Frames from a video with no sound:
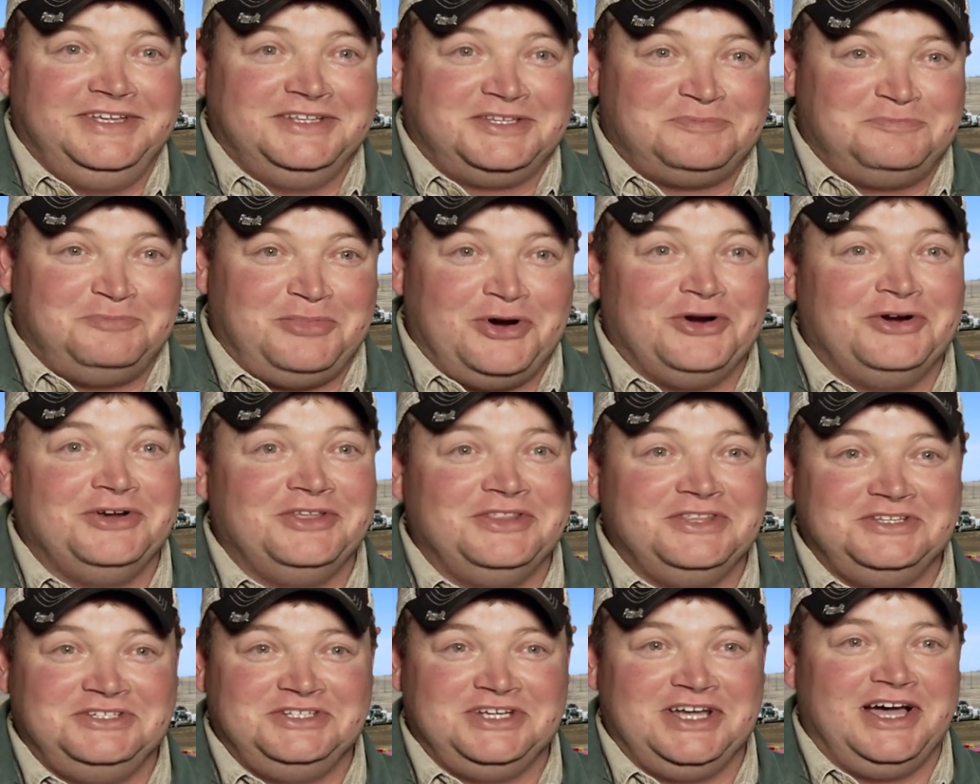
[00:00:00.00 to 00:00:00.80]
it's part of
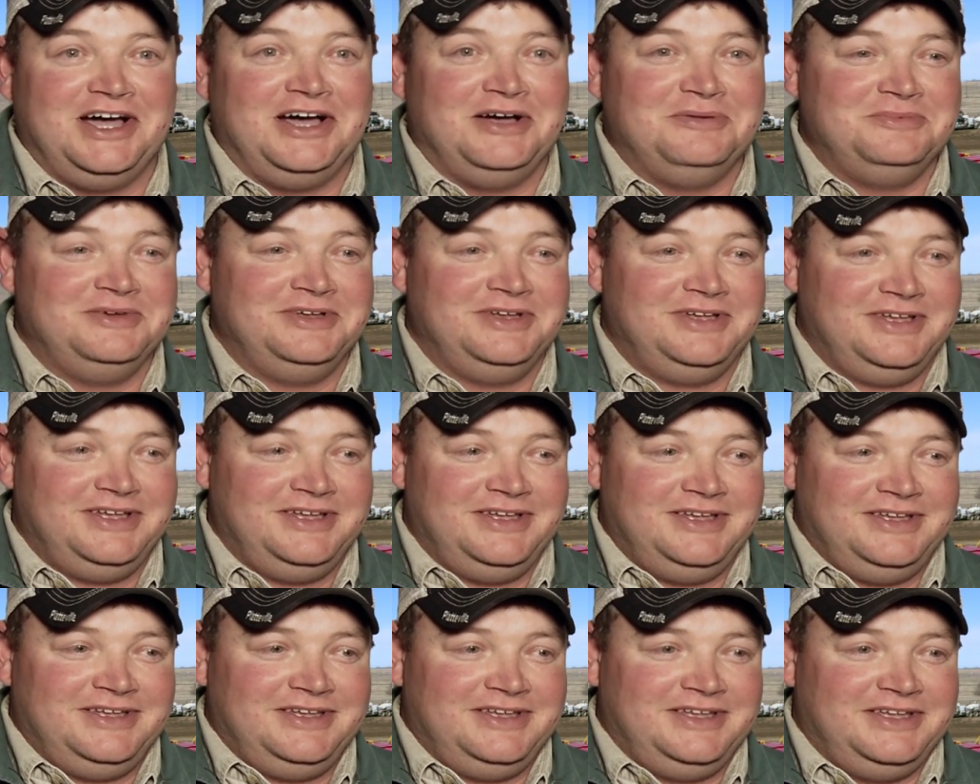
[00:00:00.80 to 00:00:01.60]
the job,
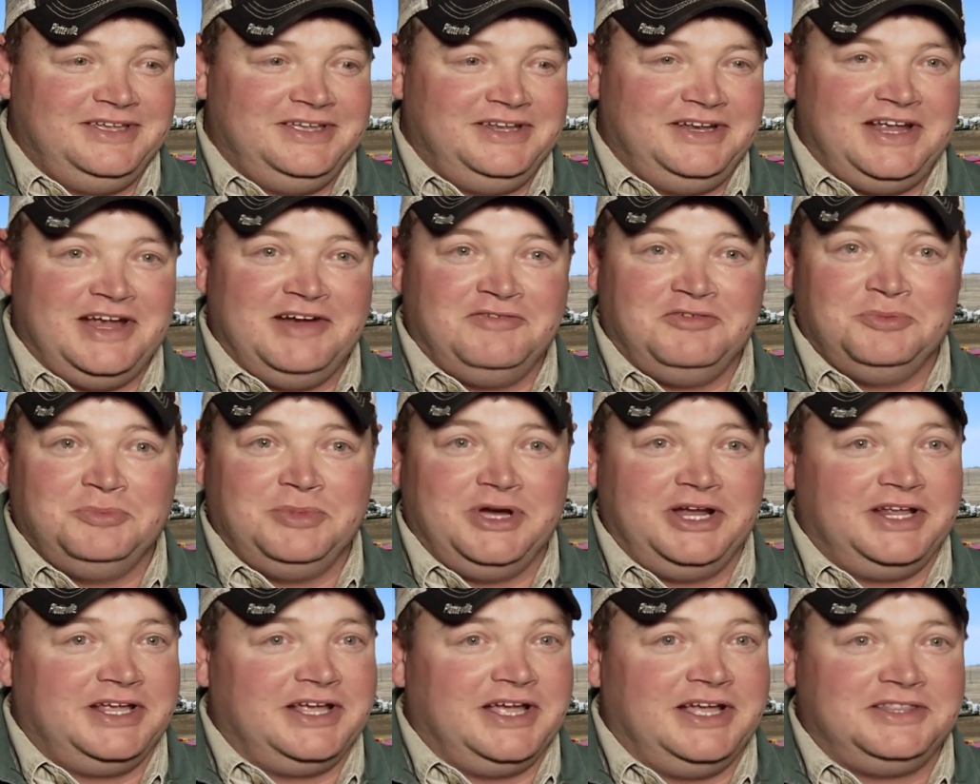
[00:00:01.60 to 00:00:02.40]
and
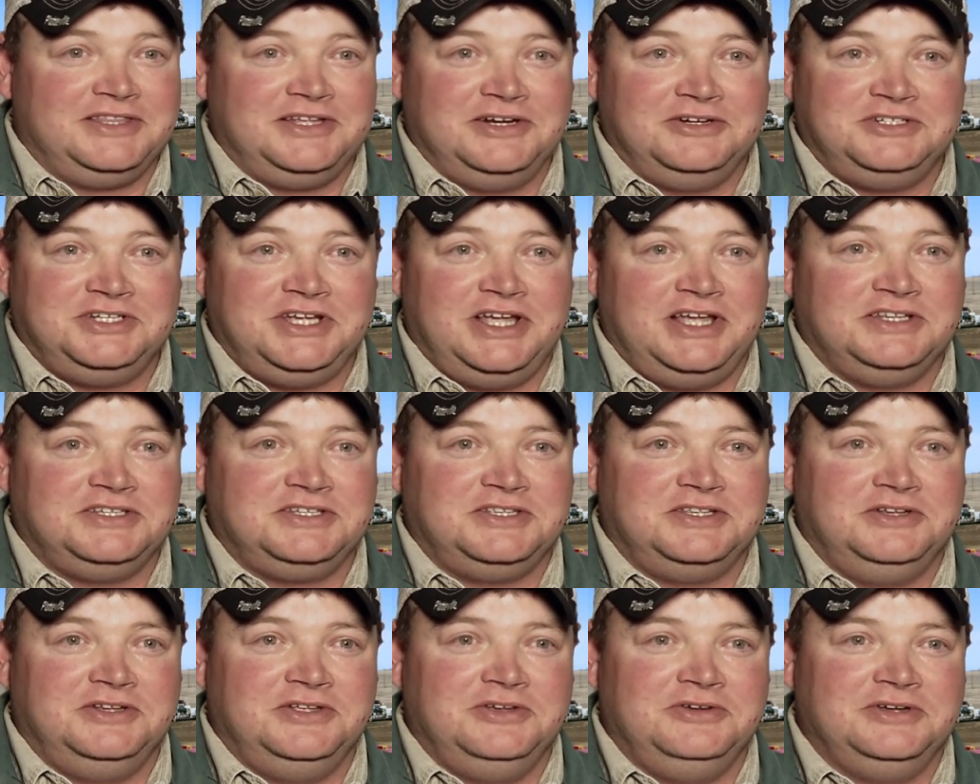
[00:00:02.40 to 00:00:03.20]
everybody got their chance
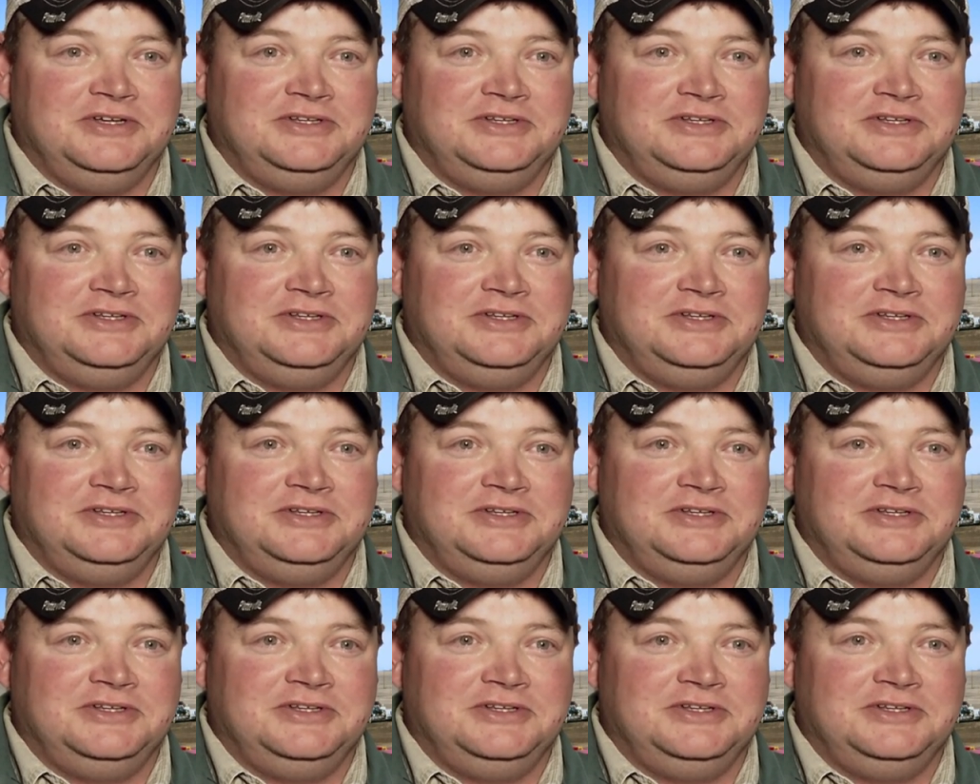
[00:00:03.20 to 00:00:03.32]
to do